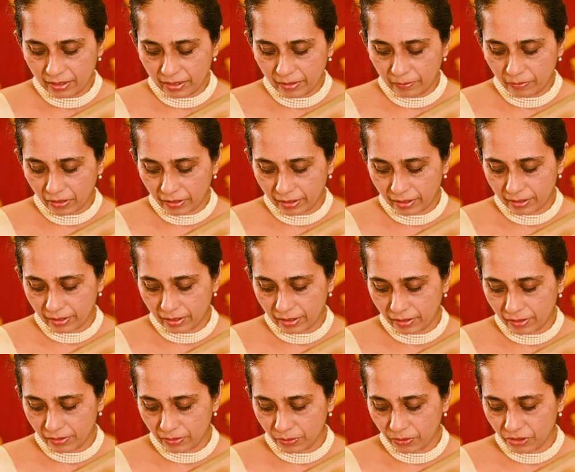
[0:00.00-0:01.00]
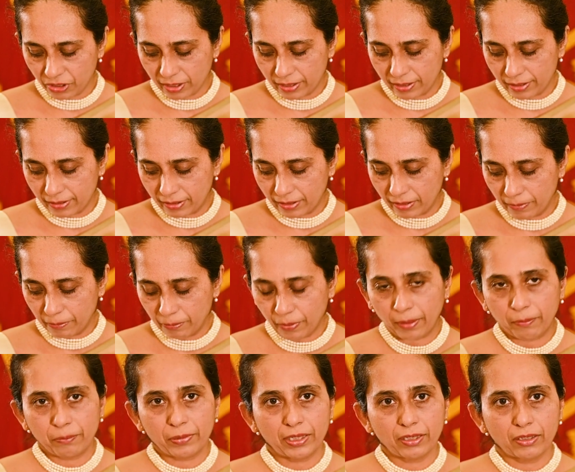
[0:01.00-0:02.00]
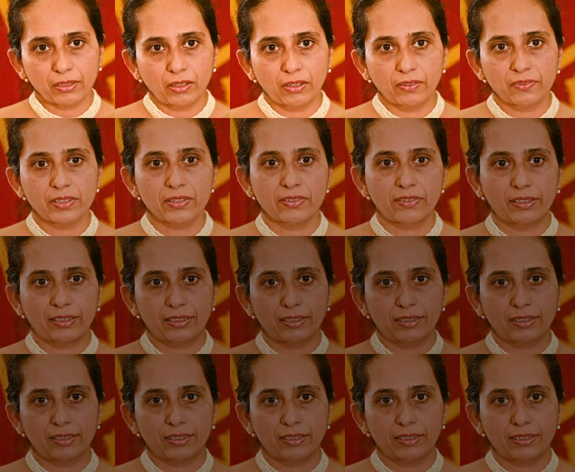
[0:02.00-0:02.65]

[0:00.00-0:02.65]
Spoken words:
Democratic Socialist Republic of Sri